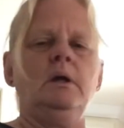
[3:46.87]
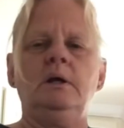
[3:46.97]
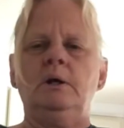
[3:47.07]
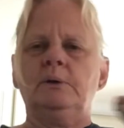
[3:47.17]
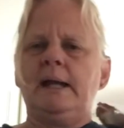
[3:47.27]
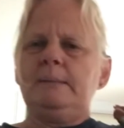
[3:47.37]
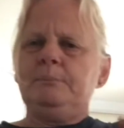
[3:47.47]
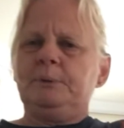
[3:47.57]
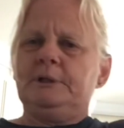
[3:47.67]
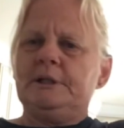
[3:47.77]
Okay,
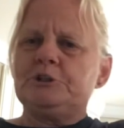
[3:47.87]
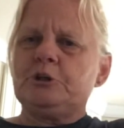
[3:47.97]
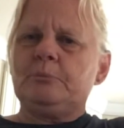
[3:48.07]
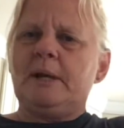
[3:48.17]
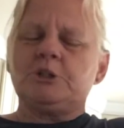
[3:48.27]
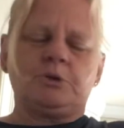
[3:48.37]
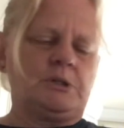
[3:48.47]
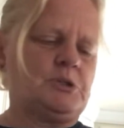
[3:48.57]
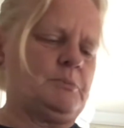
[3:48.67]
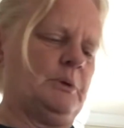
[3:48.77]
put it into your
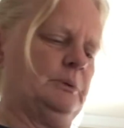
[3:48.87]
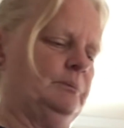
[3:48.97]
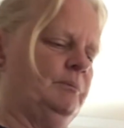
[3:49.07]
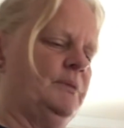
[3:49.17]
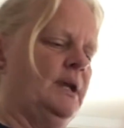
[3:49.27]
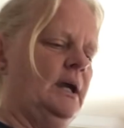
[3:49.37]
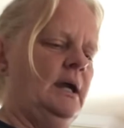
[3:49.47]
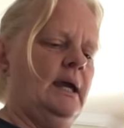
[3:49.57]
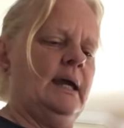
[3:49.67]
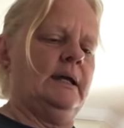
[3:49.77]
measuring spoon.
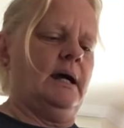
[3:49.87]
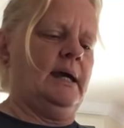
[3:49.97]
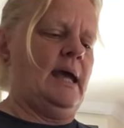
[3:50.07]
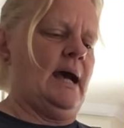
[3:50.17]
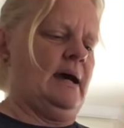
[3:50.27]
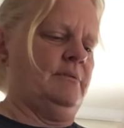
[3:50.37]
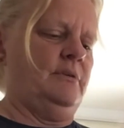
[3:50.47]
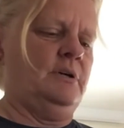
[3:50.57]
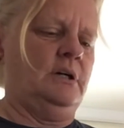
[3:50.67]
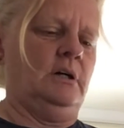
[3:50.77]
And I
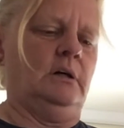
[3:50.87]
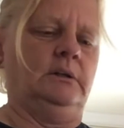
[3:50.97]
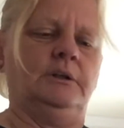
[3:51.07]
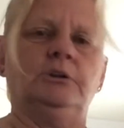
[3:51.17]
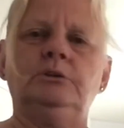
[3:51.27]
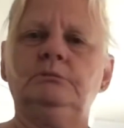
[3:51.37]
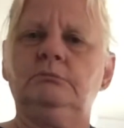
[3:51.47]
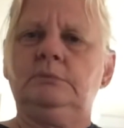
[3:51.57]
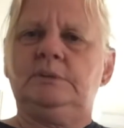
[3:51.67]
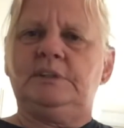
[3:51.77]
have a little
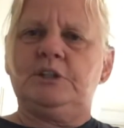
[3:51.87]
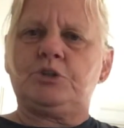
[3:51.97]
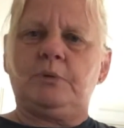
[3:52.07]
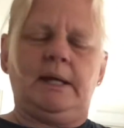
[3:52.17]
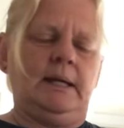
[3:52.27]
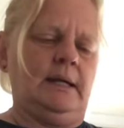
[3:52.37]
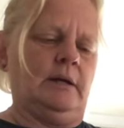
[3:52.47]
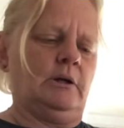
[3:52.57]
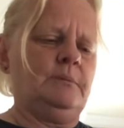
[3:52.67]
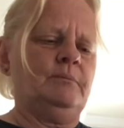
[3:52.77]
dish right
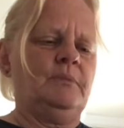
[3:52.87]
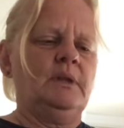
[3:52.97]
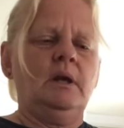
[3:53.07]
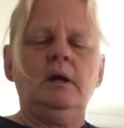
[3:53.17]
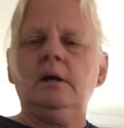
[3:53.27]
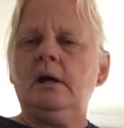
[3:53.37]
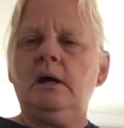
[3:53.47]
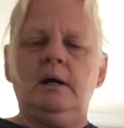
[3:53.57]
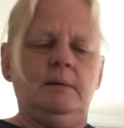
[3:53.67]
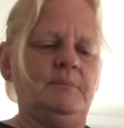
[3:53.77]
here
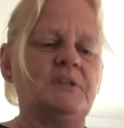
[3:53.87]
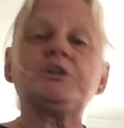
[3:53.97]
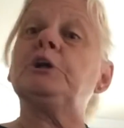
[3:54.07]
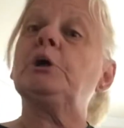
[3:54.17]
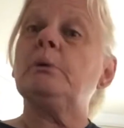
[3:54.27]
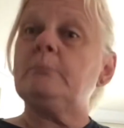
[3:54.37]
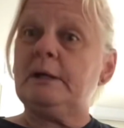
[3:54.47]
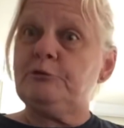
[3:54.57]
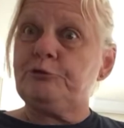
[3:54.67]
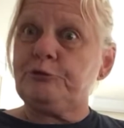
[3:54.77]
that's going to go in
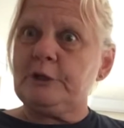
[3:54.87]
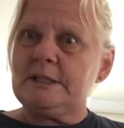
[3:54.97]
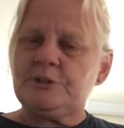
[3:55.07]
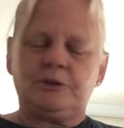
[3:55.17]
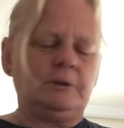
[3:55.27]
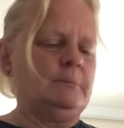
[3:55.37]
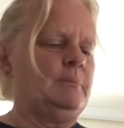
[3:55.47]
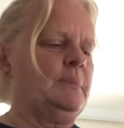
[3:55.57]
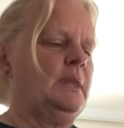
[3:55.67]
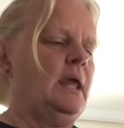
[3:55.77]
my freezer.
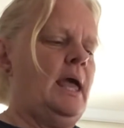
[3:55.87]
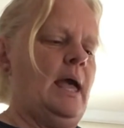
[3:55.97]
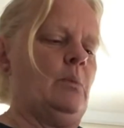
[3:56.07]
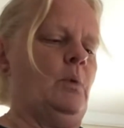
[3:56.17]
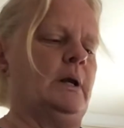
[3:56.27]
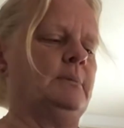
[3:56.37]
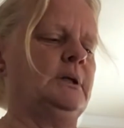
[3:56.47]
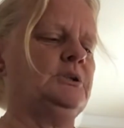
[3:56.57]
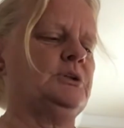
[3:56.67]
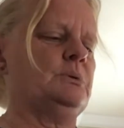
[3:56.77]
And what I'm going
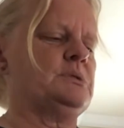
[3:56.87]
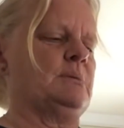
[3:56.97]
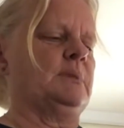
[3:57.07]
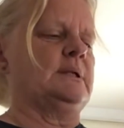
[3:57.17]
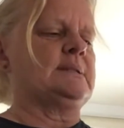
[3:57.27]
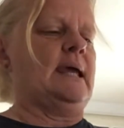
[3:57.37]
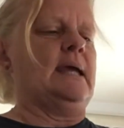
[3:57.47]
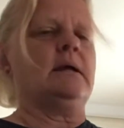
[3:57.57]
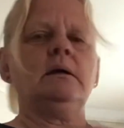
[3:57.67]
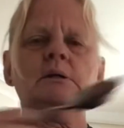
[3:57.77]
to do is I'm going to
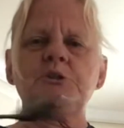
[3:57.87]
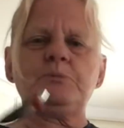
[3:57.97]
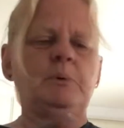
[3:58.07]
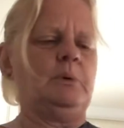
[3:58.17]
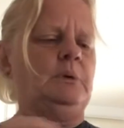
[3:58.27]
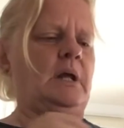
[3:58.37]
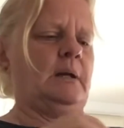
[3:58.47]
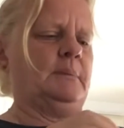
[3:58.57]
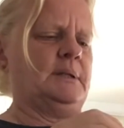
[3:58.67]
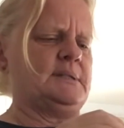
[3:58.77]
take a spoon and
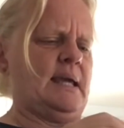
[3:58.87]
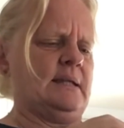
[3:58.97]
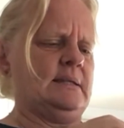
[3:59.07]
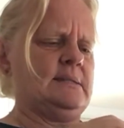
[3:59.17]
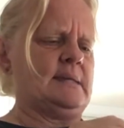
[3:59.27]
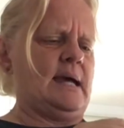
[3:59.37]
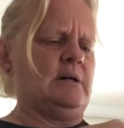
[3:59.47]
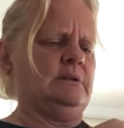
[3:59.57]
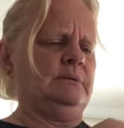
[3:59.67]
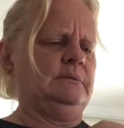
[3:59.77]
I'm going to take this out.